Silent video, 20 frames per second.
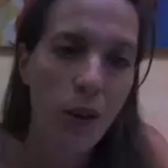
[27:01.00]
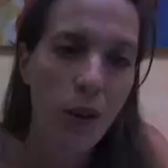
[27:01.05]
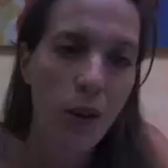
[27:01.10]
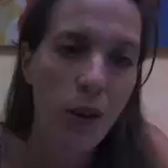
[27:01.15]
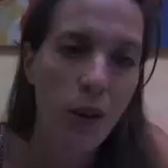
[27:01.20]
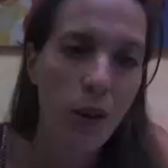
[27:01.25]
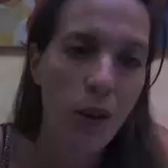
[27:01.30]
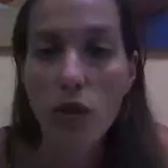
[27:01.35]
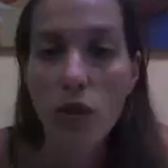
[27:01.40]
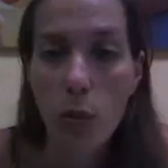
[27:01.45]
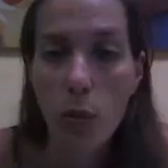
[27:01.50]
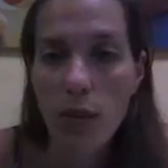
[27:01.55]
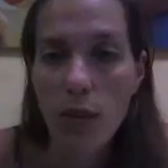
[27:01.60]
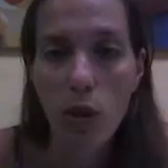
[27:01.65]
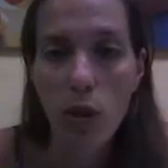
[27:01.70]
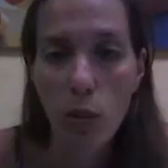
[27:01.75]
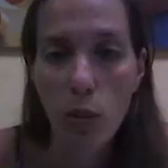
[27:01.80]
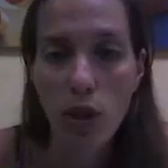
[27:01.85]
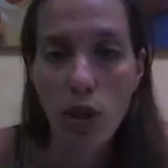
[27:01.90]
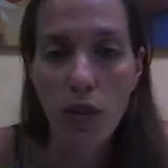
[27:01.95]
possible
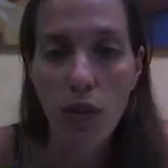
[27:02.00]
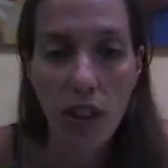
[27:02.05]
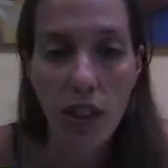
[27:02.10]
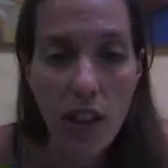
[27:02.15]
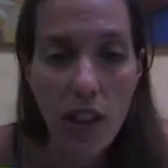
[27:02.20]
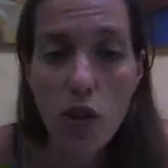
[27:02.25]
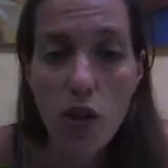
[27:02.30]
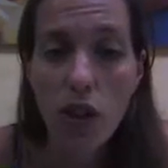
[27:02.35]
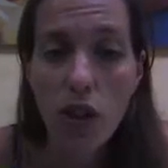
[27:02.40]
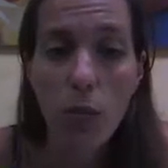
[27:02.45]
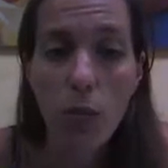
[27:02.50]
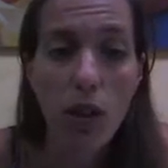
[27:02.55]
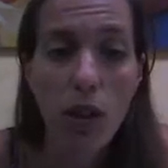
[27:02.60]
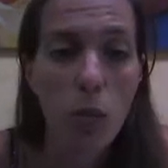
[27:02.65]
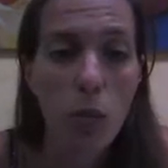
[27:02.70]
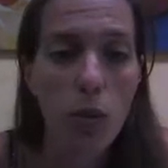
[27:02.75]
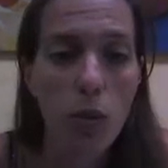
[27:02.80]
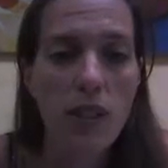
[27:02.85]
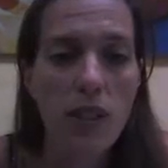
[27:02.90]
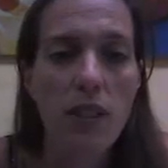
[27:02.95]
modification, about the
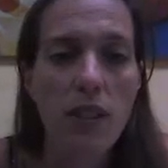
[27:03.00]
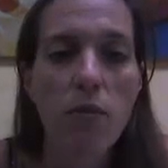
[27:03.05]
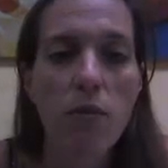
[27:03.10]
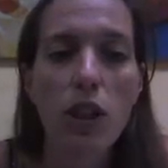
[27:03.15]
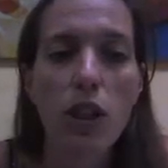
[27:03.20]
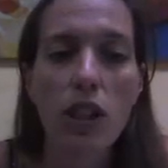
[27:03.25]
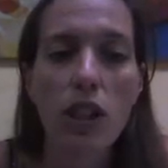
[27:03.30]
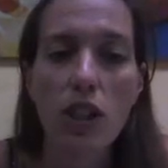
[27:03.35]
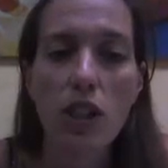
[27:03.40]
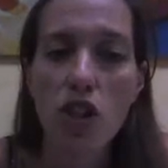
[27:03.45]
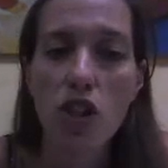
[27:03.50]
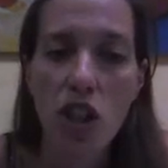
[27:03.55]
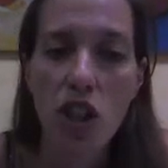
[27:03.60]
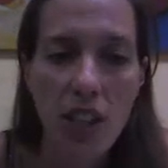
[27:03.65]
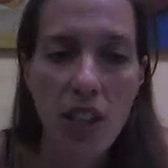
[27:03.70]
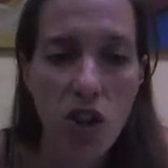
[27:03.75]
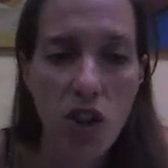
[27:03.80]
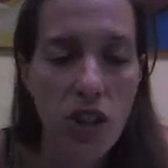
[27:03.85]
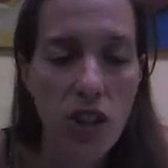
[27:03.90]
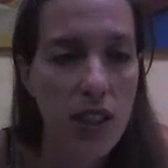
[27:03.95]
possible changes,
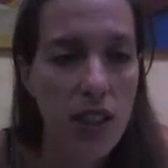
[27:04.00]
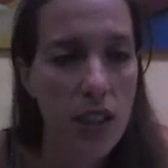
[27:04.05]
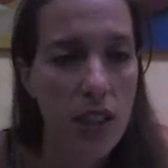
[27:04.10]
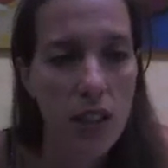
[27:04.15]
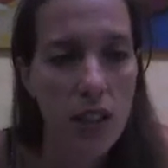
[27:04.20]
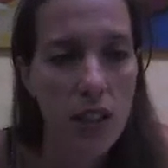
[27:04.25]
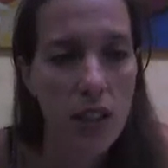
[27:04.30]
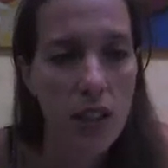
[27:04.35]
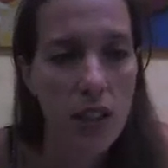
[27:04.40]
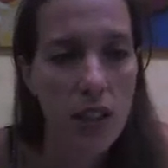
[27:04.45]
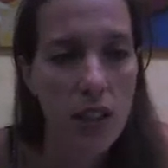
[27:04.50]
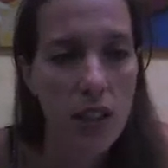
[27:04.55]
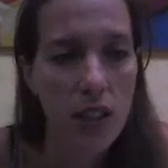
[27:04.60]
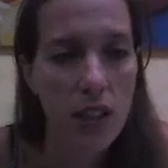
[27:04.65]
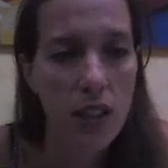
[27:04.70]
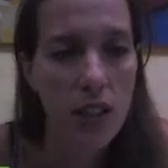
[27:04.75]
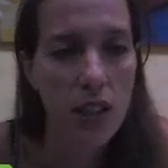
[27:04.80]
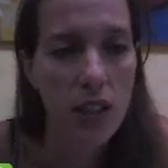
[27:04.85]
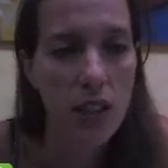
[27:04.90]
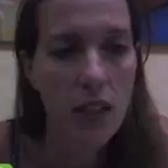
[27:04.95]
for example,
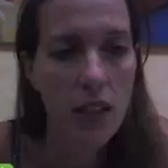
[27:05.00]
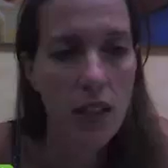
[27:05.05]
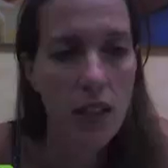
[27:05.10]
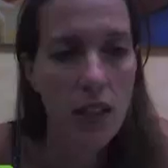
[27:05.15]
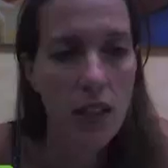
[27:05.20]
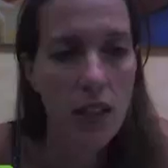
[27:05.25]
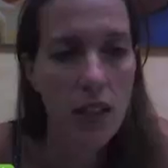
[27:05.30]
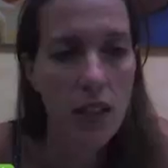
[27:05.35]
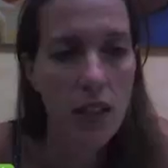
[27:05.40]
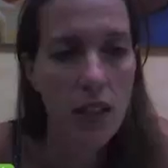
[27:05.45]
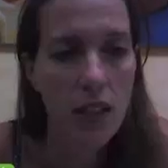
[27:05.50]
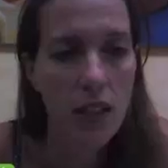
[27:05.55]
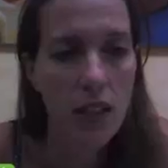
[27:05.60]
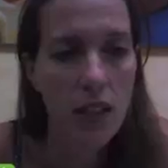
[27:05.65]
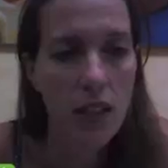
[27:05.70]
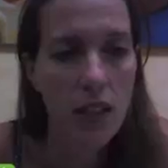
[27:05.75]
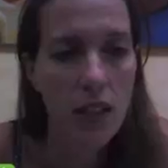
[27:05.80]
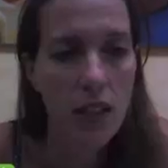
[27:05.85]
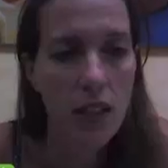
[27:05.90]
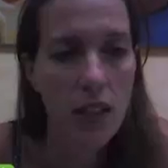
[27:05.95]
in timeline,
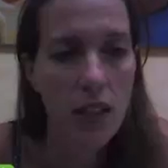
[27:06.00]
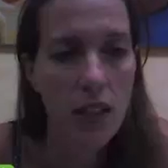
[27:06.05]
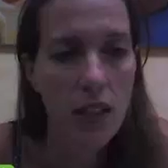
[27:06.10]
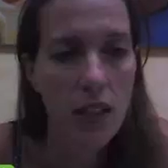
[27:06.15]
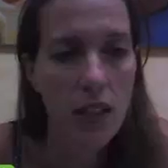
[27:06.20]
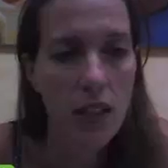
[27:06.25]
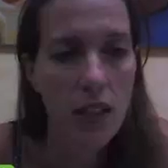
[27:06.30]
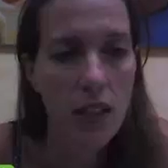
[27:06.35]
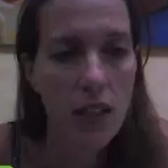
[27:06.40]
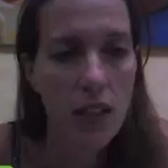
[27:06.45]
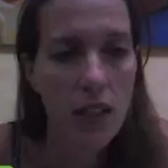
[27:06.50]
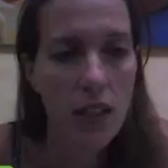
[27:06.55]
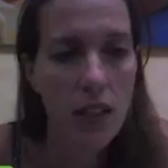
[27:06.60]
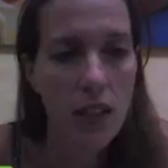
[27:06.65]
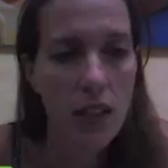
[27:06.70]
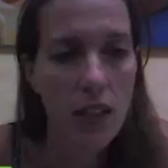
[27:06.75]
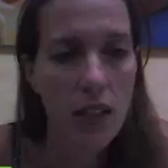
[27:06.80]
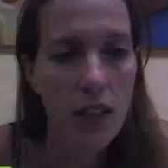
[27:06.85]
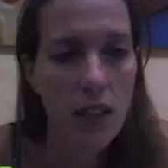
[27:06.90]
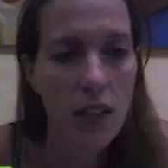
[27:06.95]
and for sure
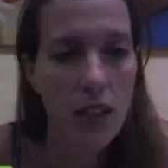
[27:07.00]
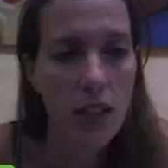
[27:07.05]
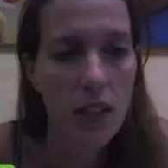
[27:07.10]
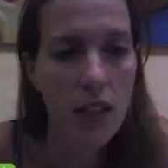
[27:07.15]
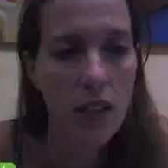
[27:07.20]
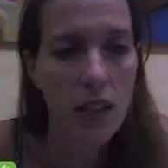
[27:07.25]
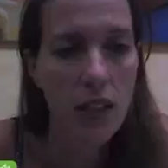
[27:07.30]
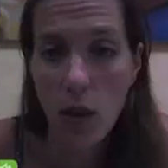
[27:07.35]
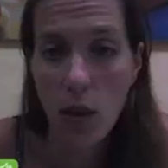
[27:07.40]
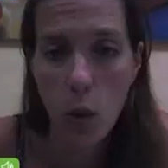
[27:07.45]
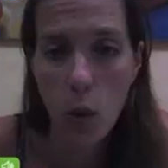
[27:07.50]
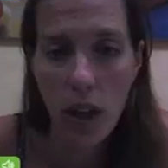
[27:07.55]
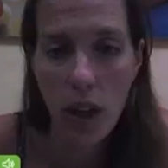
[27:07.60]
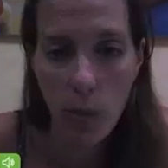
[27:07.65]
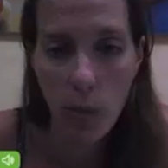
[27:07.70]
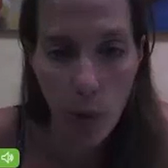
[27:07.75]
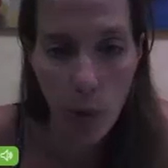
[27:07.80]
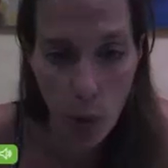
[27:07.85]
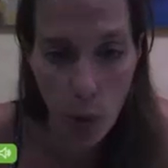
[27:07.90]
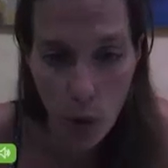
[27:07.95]
they will
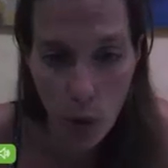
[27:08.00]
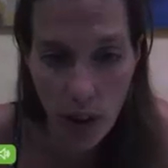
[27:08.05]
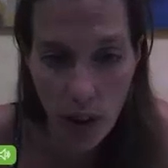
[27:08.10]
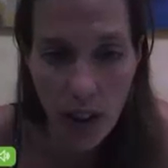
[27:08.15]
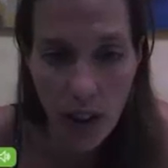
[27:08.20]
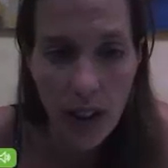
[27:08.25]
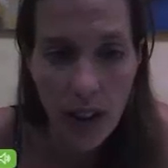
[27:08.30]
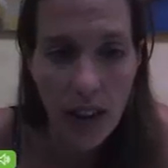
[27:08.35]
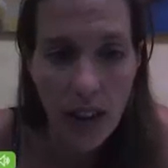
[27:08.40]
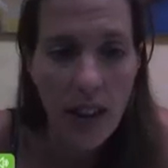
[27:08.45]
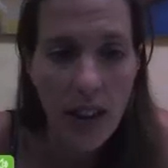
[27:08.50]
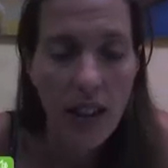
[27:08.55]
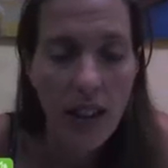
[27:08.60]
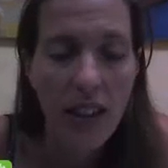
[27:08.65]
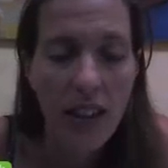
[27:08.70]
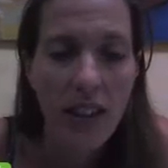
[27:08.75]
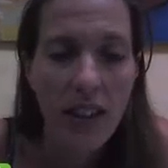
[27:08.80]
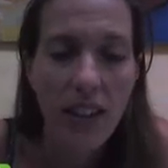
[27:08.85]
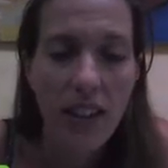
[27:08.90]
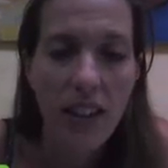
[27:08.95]
approve.
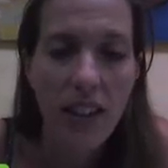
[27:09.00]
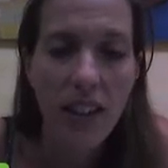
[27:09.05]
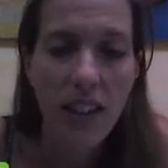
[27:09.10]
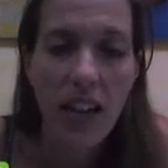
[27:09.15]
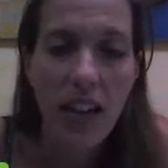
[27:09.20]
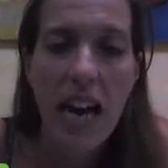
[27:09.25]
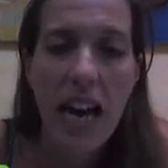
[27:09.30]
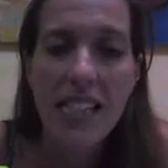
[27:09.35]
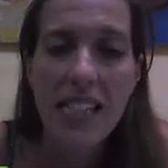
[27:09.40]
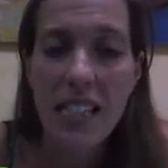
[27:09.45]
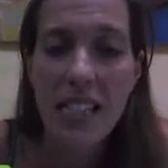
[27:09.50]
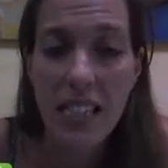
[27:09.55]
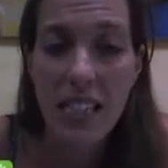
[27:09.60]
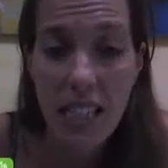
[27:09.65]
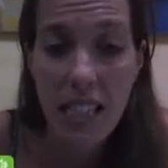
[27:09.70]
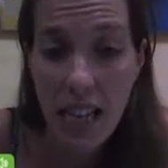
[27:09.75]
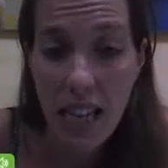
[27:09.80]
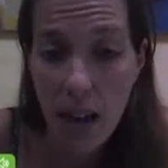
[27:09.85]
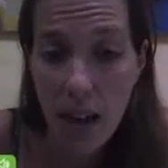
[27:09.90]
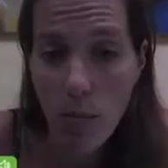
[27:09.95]
Ask
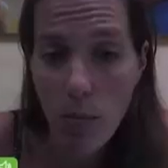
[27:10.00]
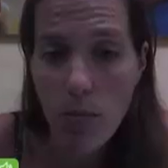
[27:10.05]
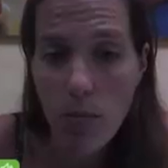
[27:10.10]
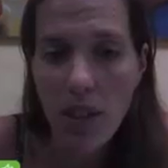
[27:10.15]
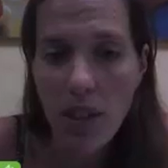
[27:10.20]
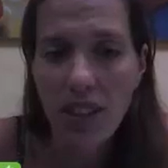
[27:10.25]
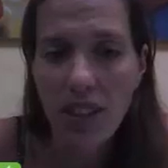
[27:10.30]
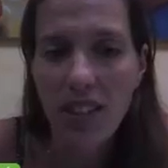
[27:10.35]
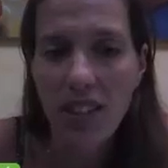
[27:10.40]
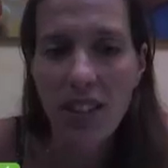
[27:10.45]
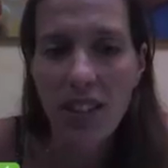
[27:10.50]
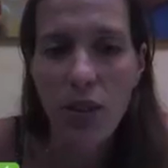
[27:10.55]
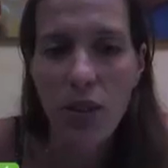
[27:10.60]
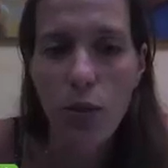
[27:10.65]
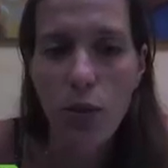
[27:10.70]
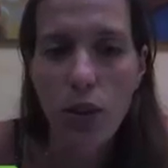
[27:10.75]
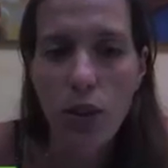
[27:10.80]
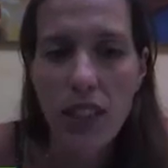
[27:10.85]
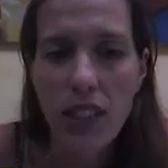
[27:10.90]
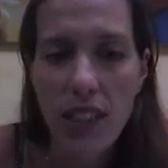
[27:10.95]
them for
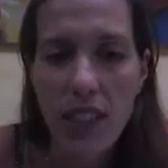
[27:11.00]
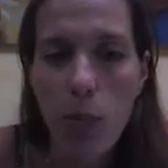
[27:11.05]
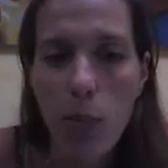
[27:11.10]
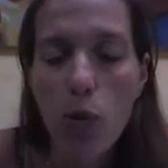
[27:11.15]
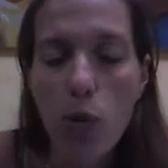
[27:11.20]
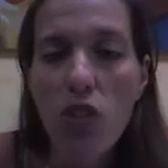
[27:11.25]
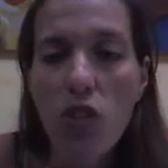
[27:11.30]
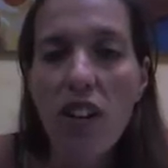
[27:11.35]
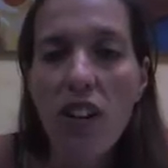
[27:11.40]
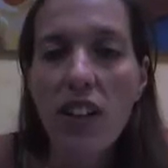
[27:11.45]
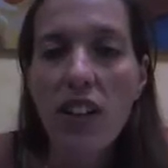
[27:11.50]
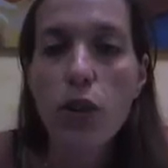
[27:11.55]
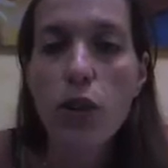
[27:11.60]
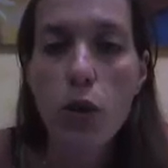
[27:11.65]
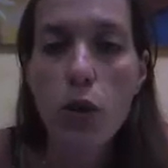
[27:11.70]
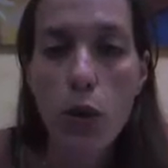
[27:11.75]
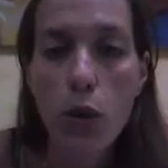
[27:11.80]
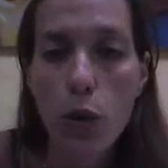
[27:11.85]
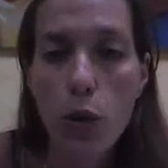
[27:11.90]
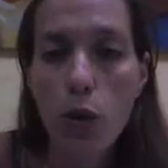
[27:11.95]
this approval
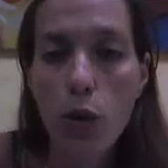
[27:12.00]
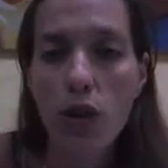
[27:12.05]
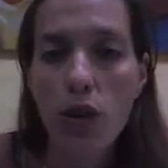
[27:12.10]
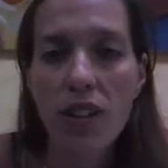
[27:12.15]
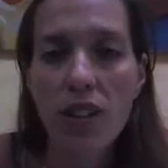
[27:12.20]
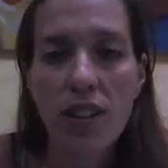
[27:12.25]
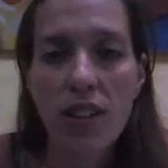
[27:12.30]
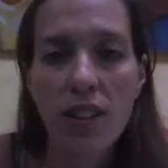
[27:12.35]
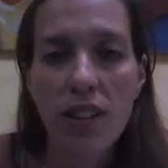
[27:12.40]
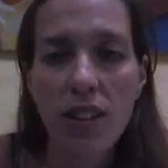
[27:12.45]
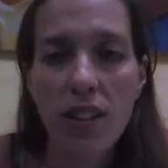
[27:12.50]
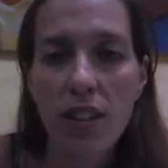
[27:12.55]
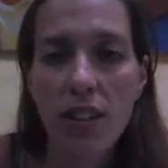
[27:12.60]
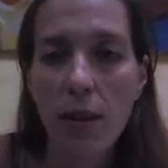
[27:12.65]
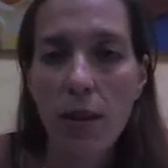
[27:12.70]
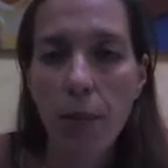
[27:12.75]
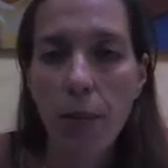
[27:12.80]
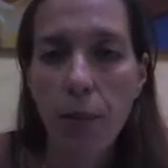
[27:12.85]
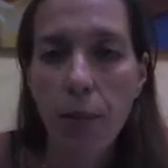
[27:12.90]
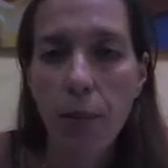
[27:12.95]
through
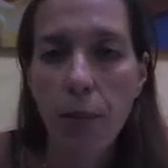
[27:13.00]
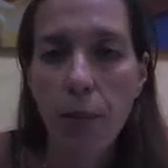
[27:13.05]
an